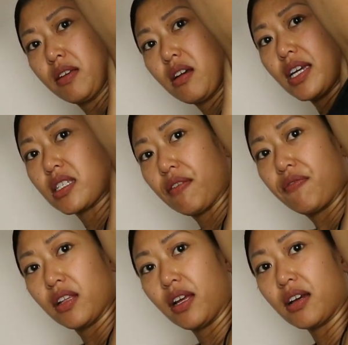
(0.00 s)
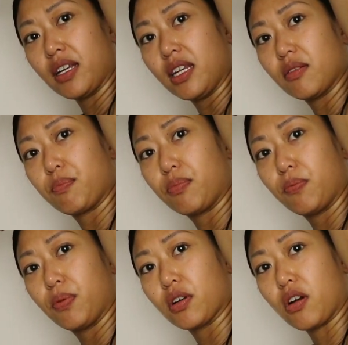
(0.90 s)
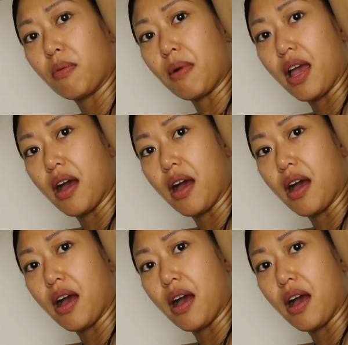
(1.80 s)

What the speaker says: Guys, I feel like I need to put it on my